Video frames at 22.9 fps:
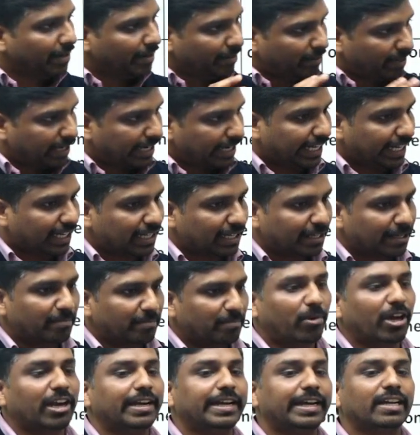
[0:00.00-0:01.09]
Like
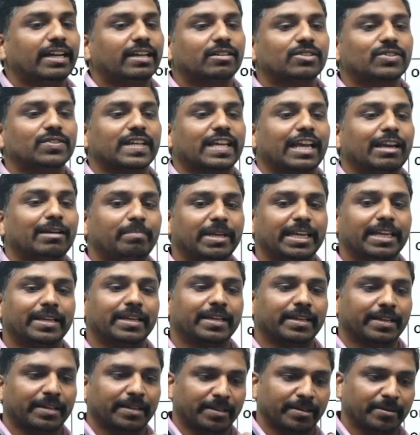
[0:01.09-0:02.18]
pollinators can be
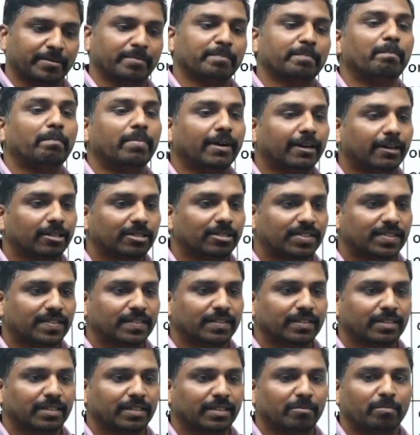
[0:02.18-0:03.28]
birds,
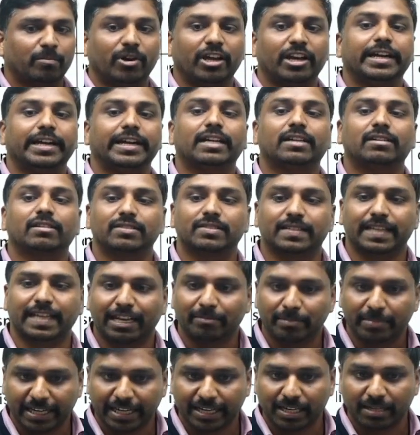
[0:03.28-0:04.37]
pollinators can be
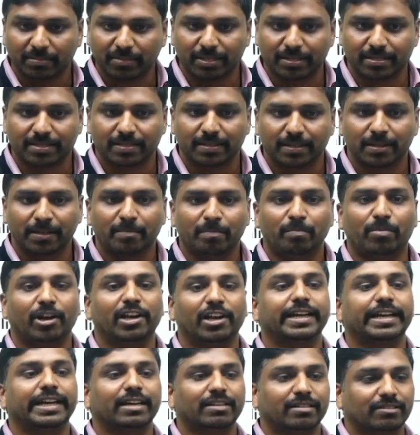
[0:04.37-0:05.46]
animals,
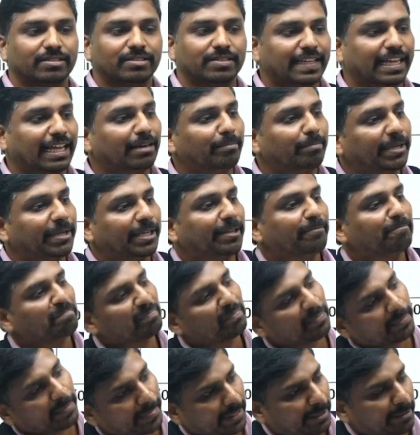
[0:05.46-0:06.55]
pollinators can be
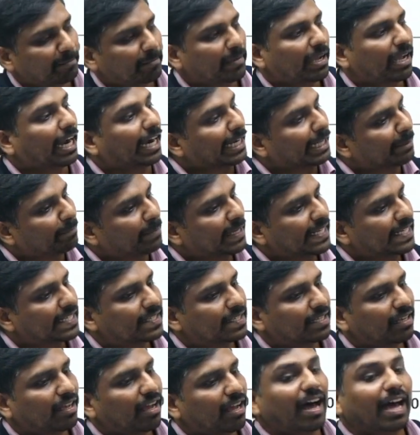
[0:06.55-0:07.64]
honeybees
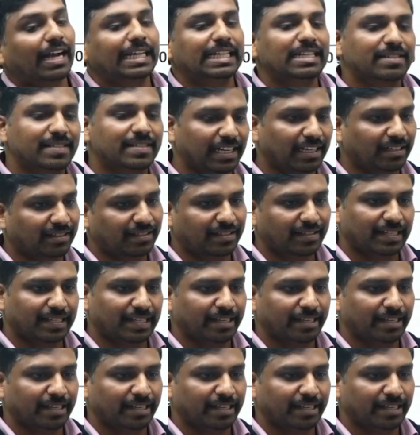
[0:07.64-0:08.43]
or insects.